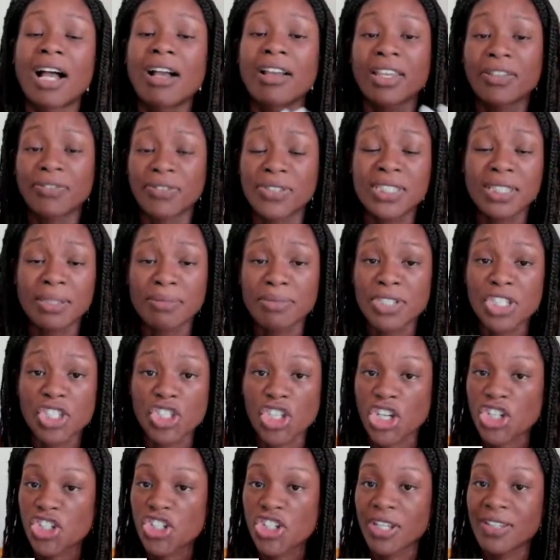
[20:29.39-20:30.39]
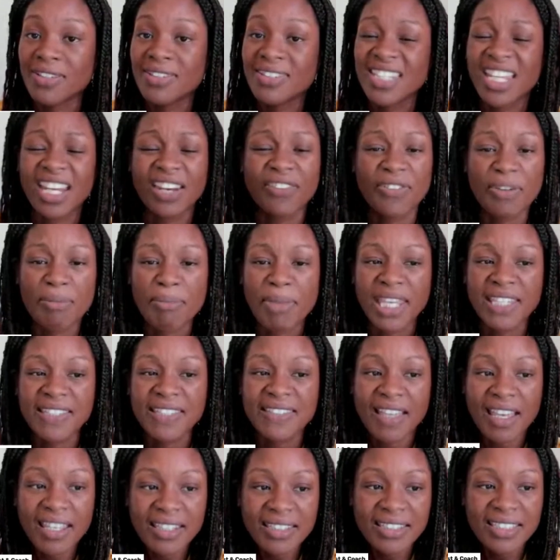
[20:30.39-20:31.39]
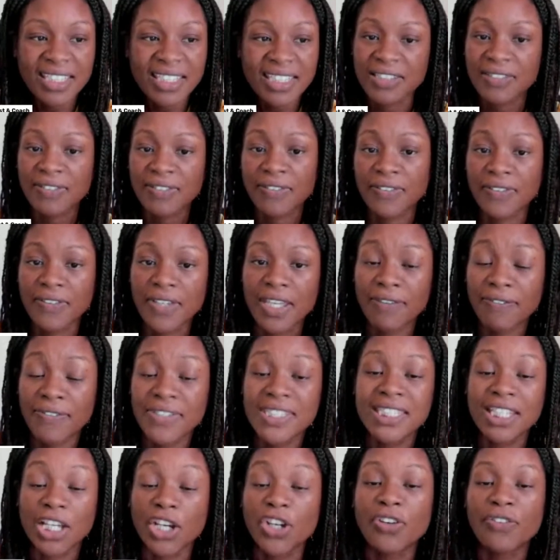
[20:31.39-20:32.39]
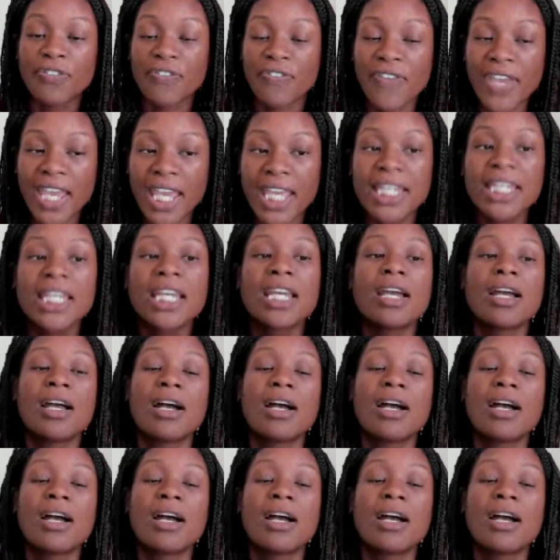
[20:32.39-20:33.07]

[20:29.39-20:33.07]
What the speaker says: I'll give you some suggestions. And if it makes sense and if it's a good fit,